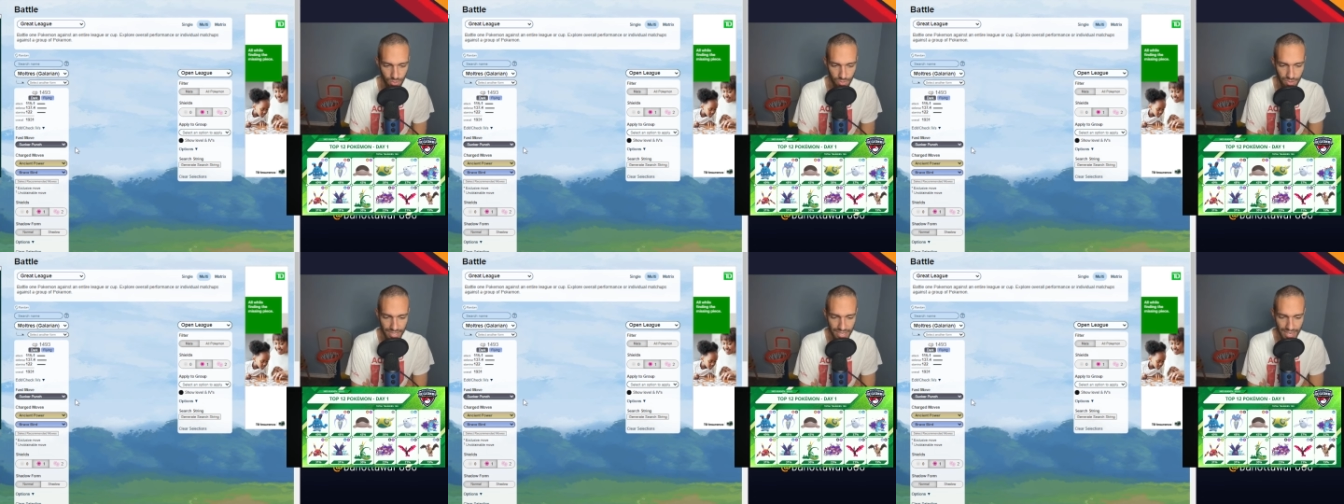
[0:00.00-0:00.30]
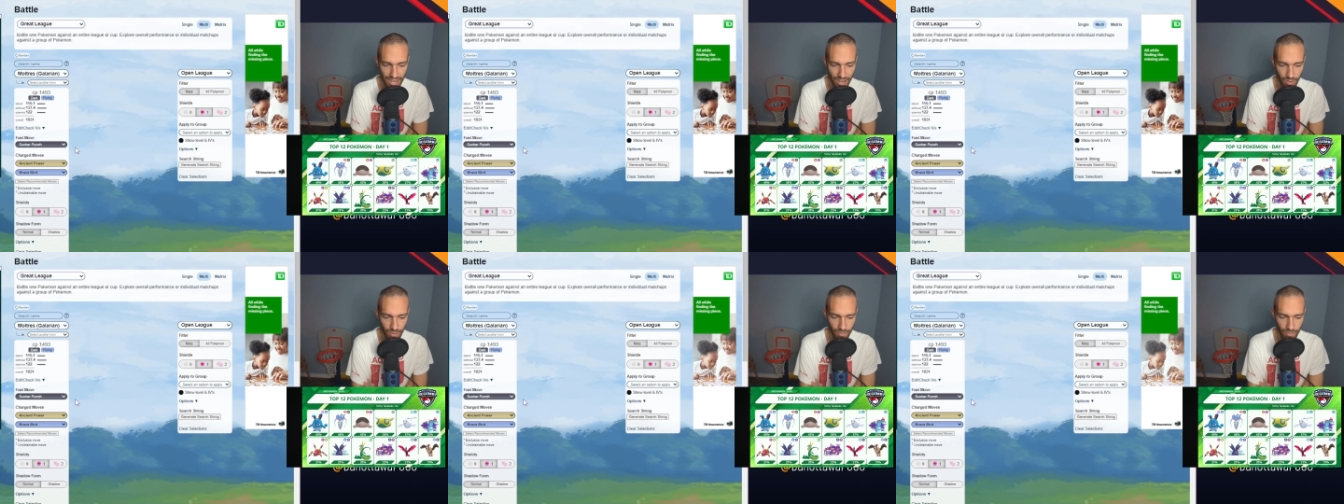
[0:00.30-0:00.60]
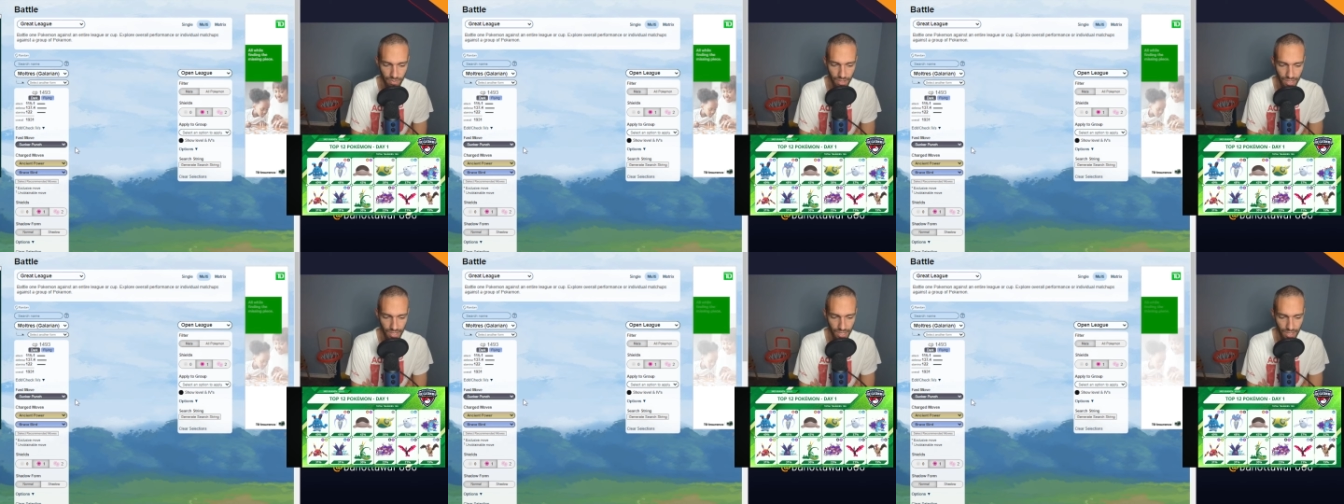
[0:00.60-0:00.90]
Now,
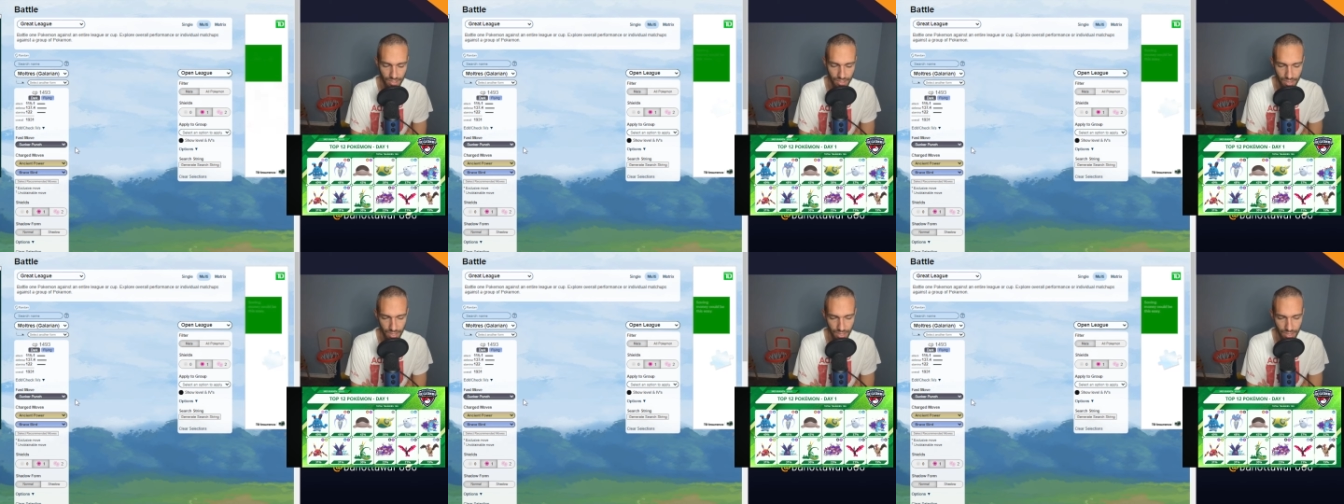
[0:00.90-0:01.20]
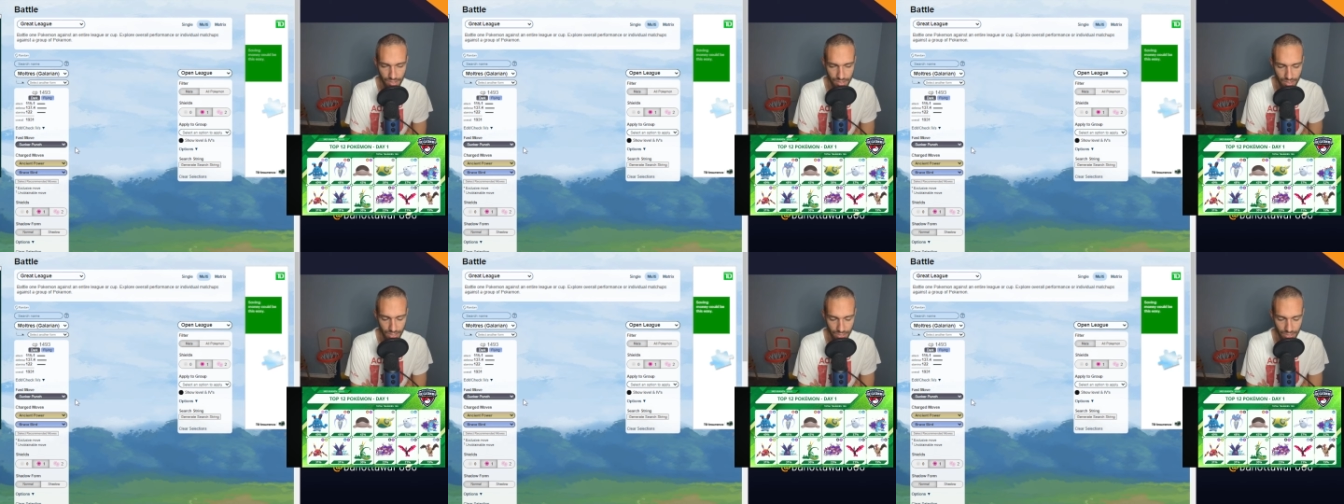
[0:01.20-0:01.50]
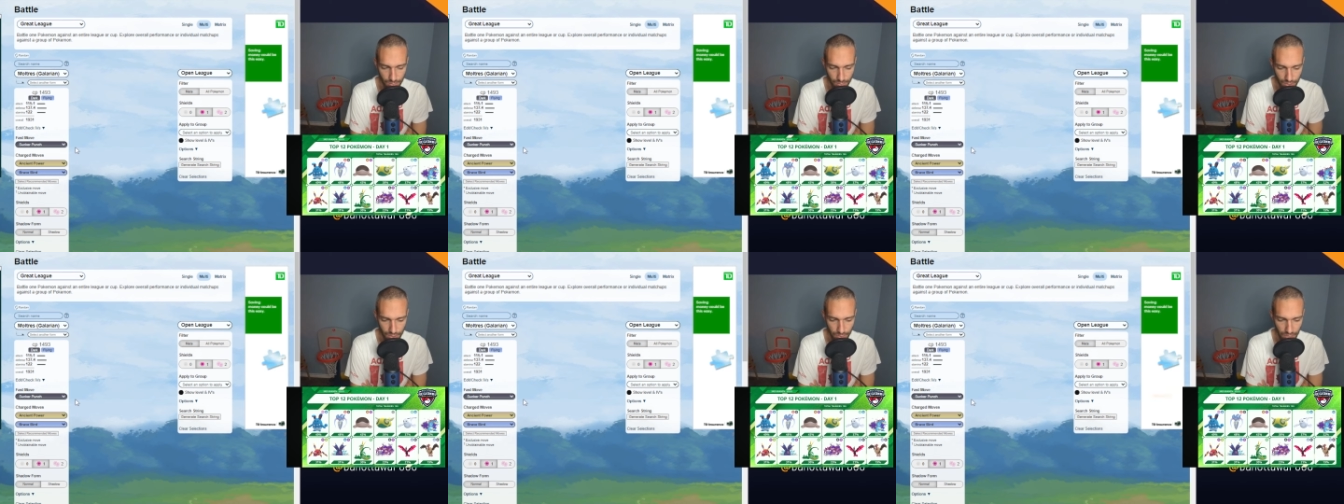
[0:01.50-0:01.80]
again, it's not
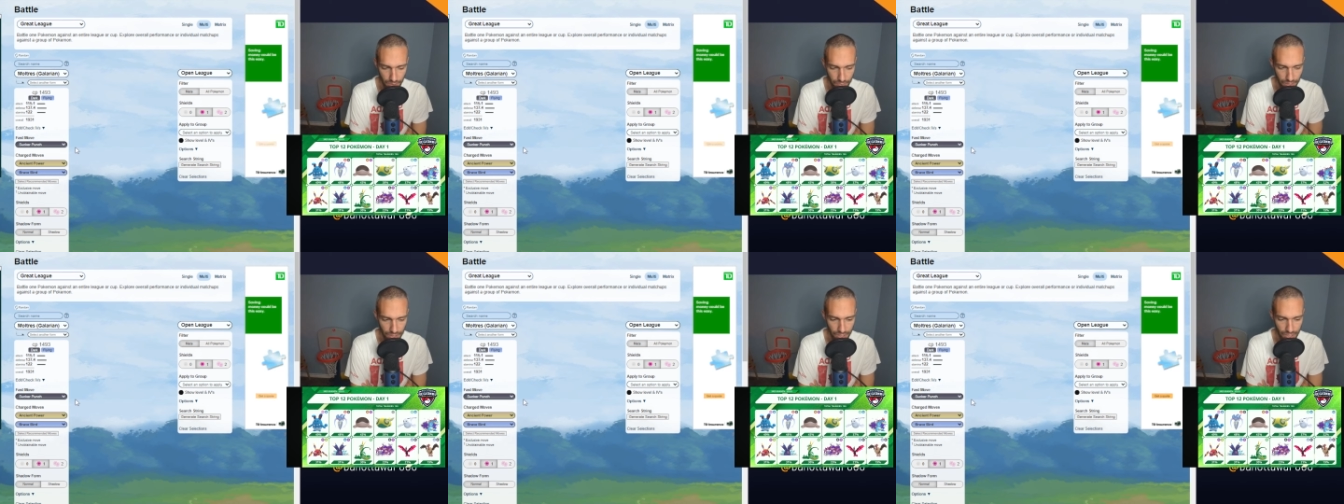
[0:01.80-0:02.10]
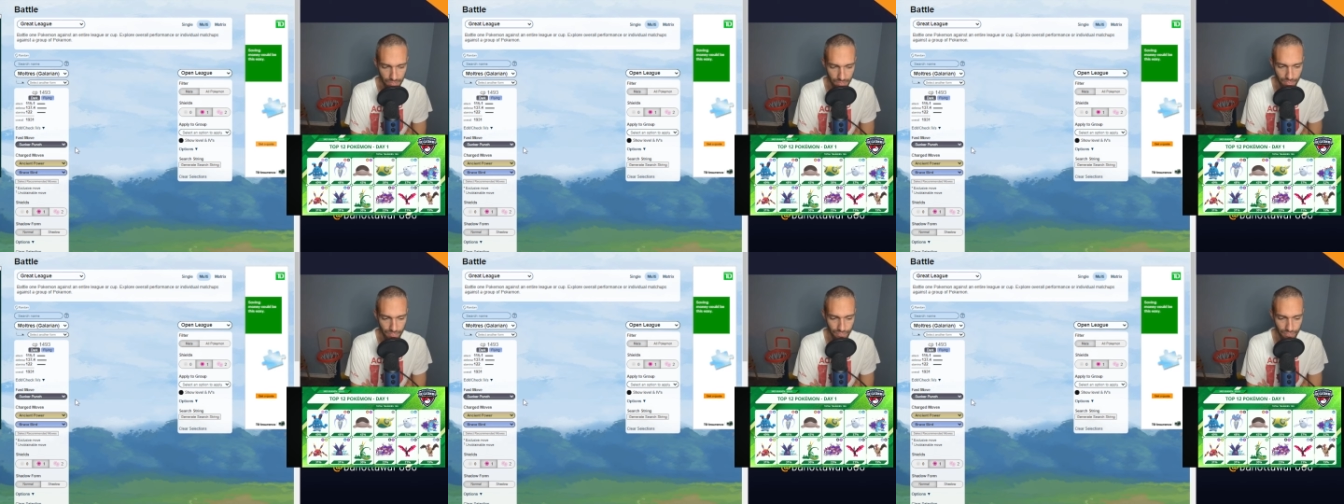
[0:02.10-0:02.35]
accessible in my opinion,